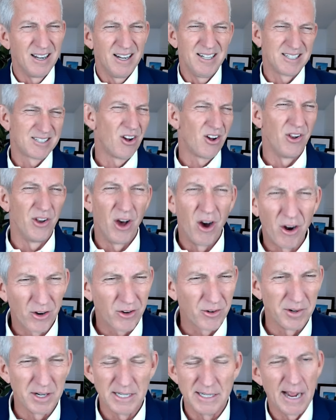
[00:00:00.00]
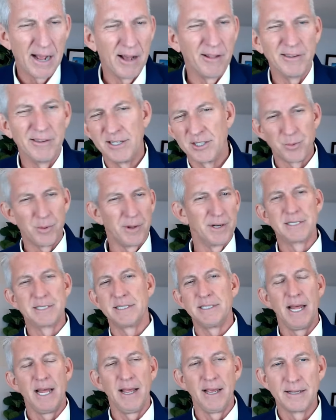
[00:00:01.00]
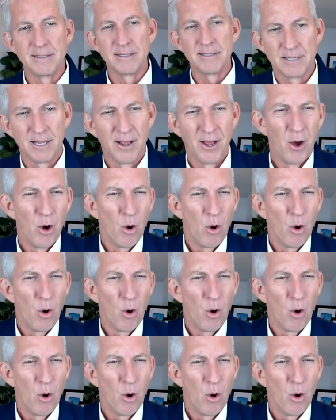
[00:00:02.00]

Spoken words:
I just call it hunkering down. They just want to stay, because